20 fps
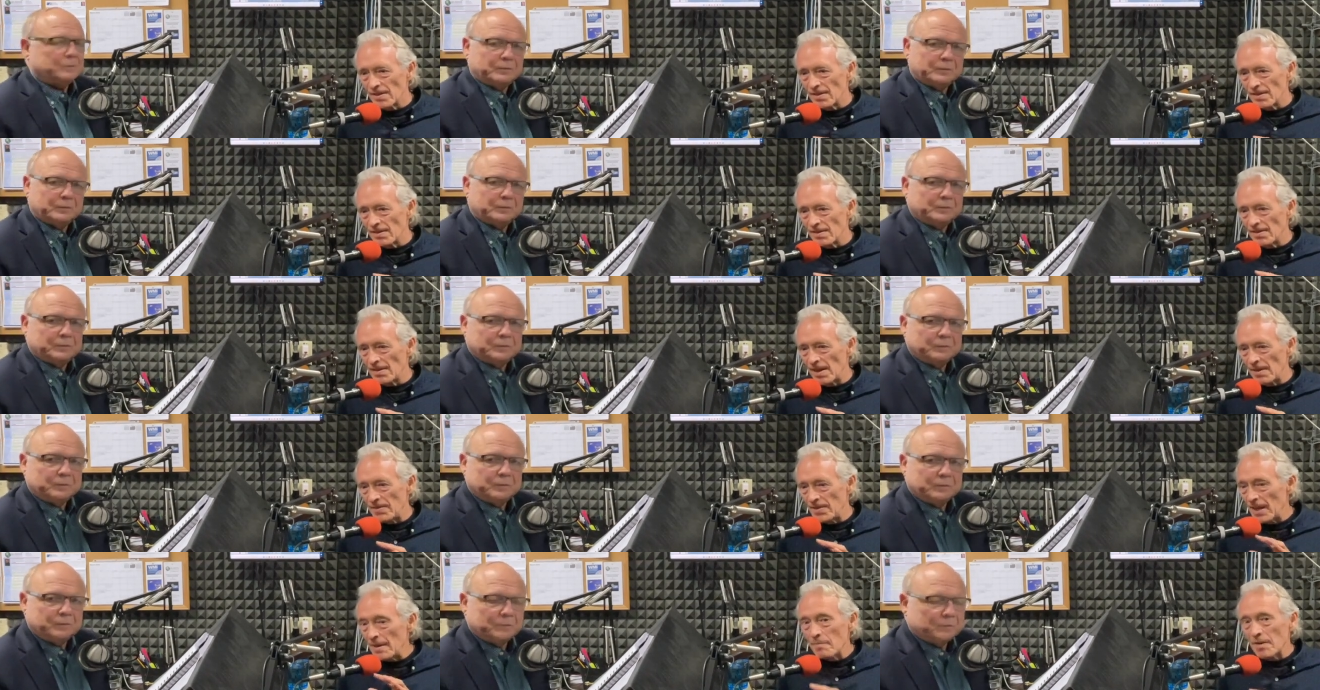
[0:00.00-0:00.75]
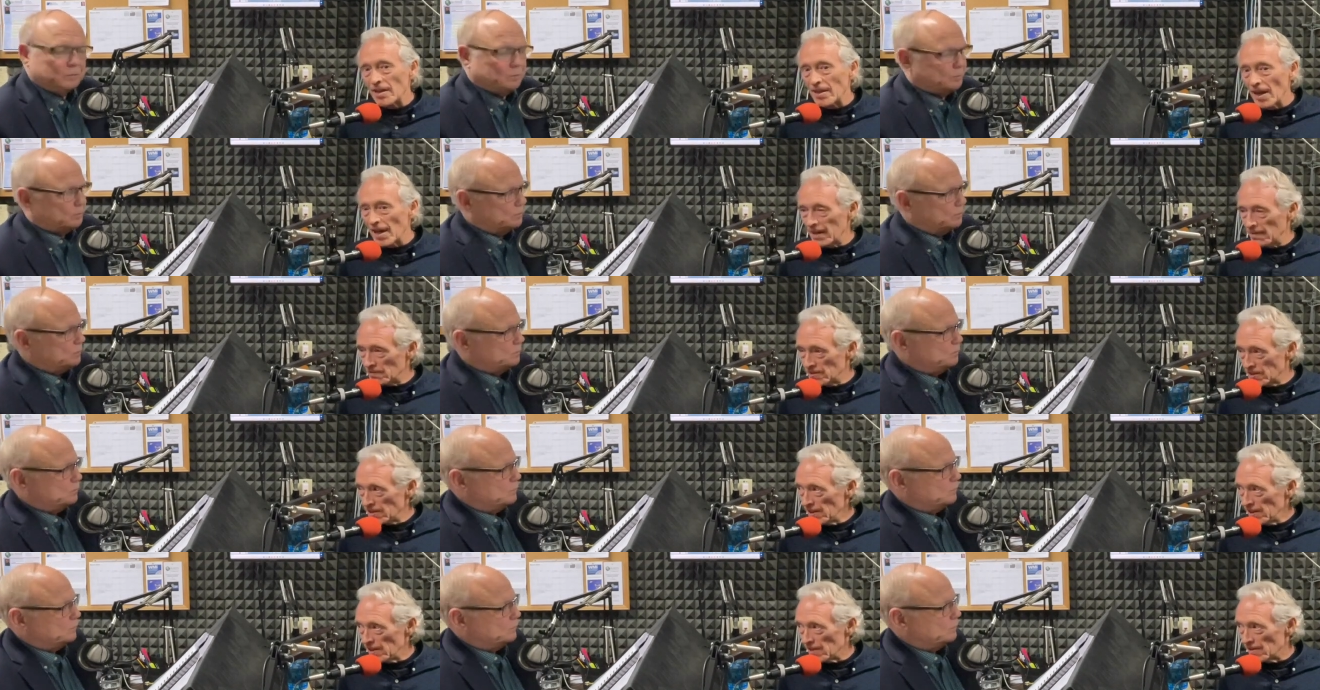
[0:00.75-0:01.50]
Speaker 1: that they may not even
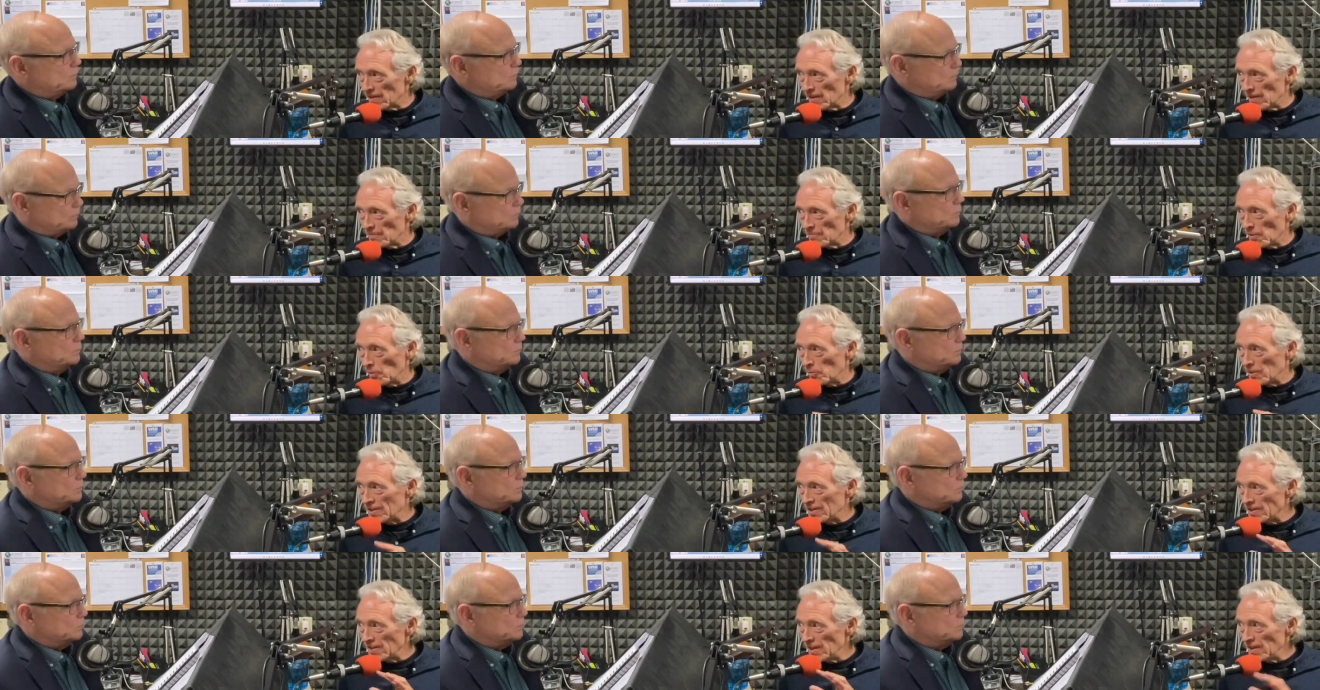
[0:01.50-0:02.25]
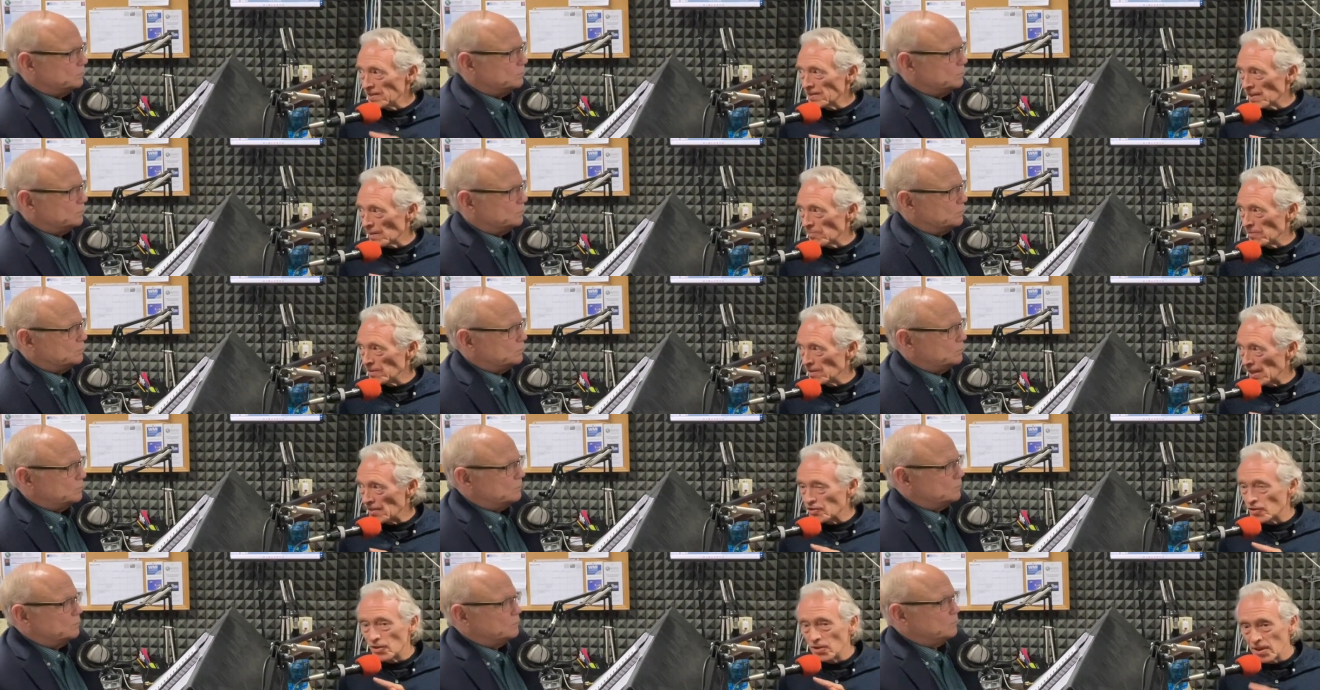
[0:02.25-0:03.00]
see, but we see something
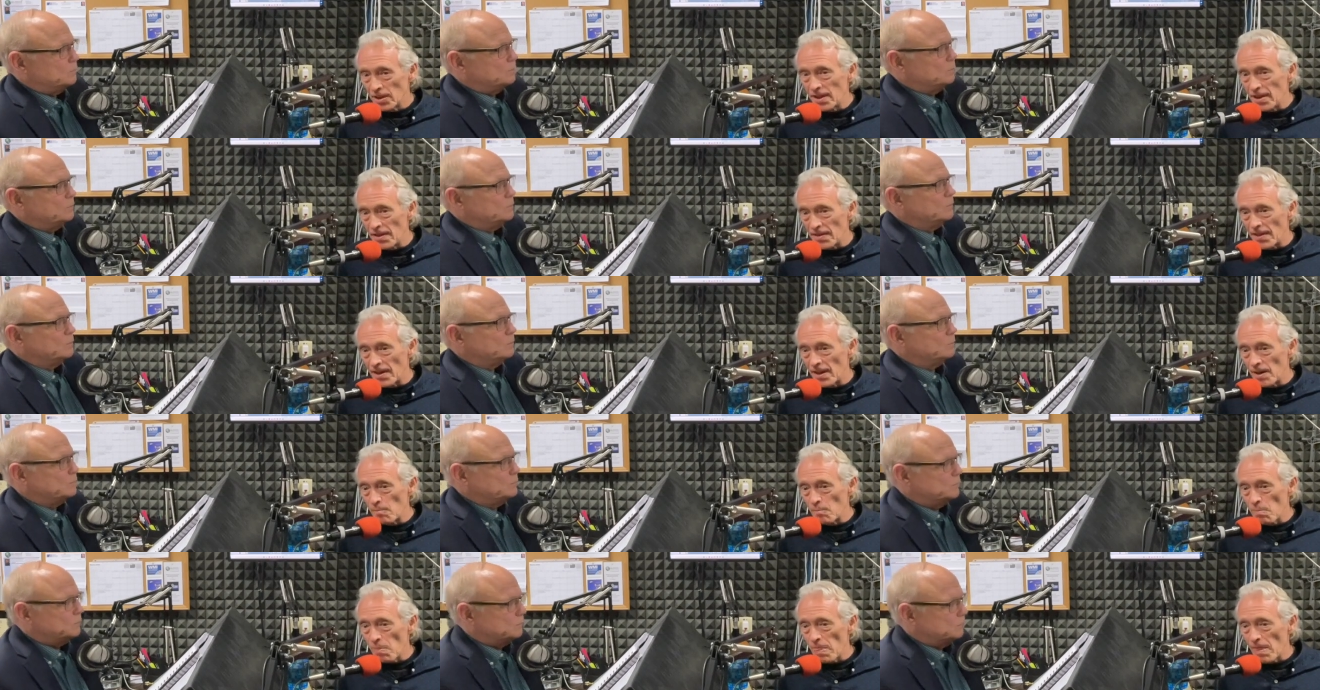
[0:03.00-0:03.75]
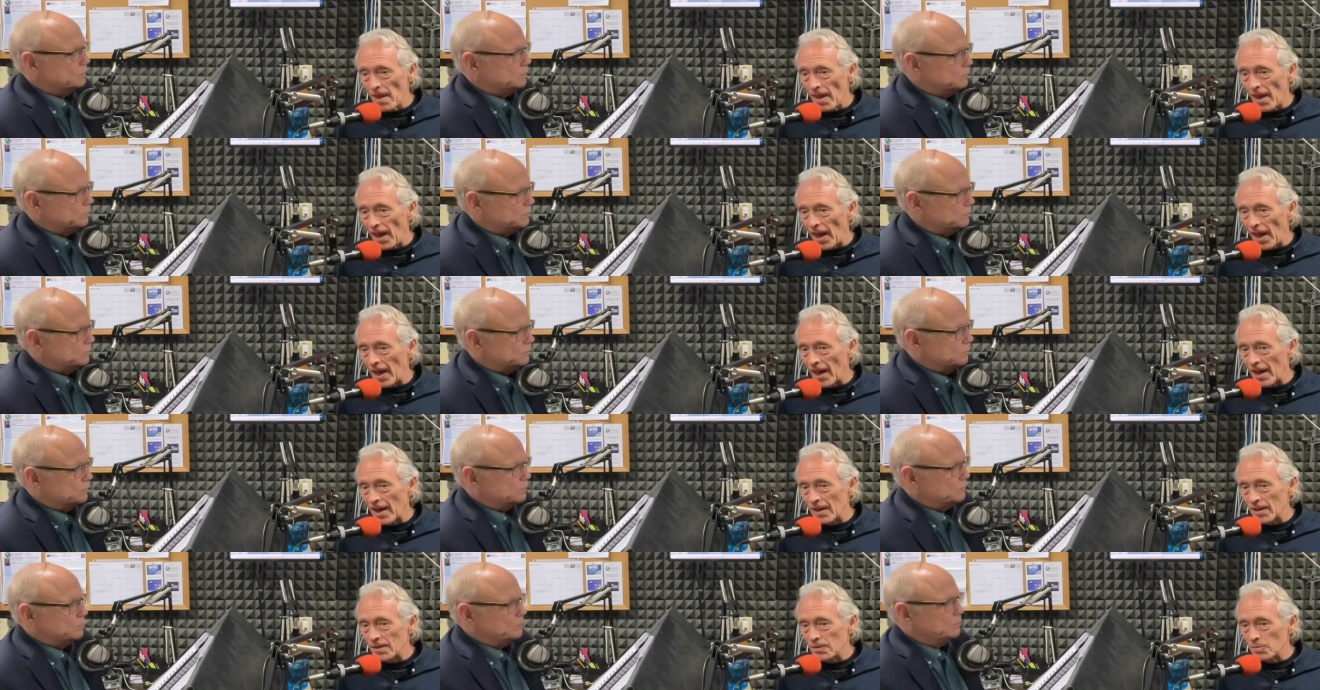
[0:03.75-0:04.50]
that's good in them
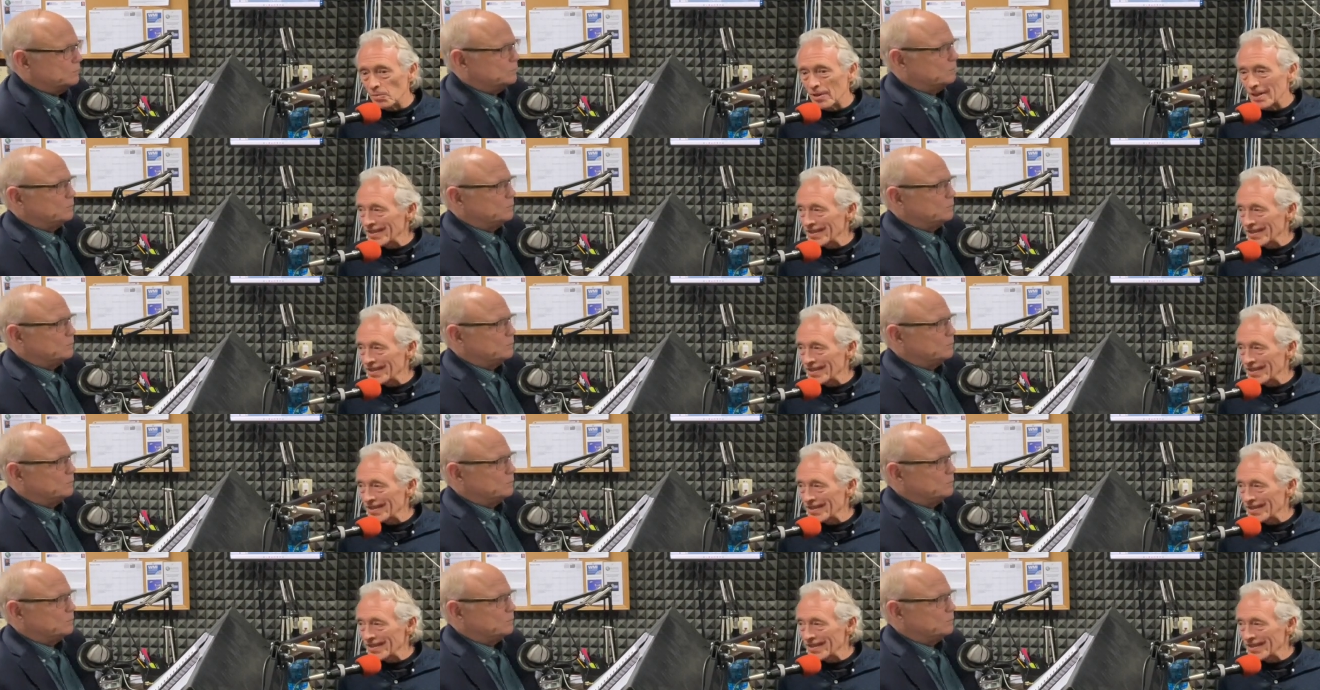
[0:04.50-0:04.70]
and we